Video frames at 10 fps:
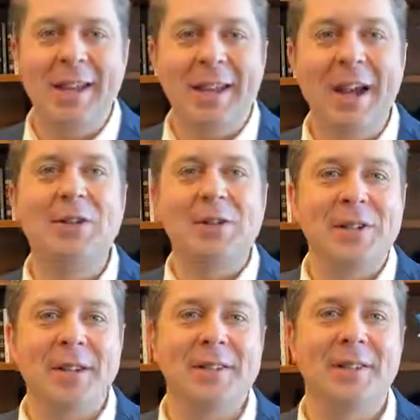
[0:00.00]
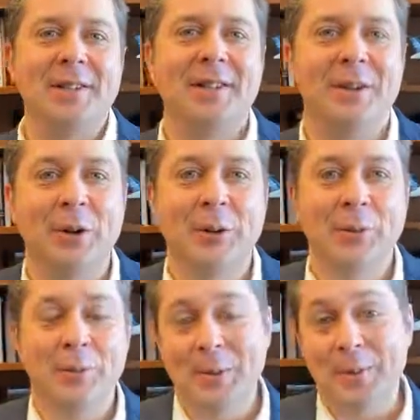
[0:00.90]
exercising their
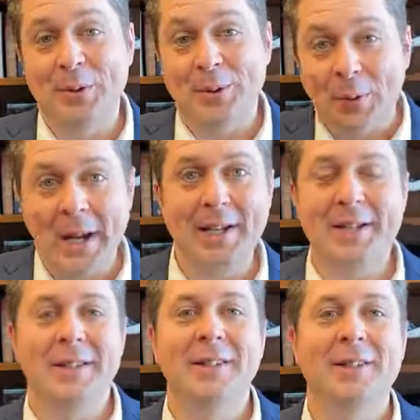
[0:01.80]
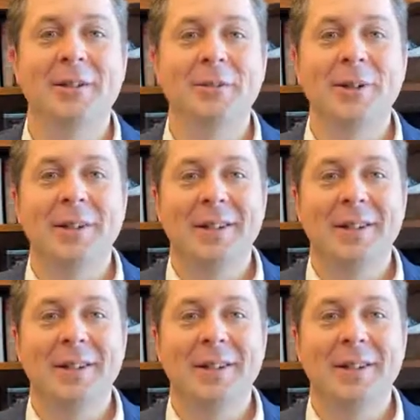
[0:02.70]
people's right to,